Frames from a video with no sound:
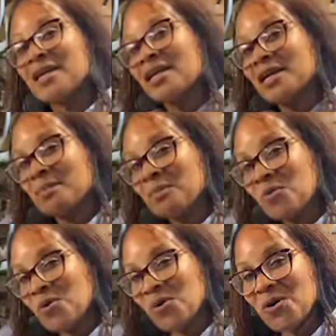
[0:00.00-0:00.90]
and
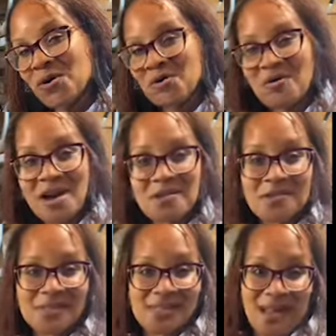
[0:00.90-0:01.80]
pour it right on
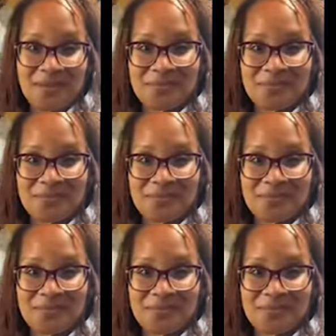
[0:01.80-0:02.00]
top.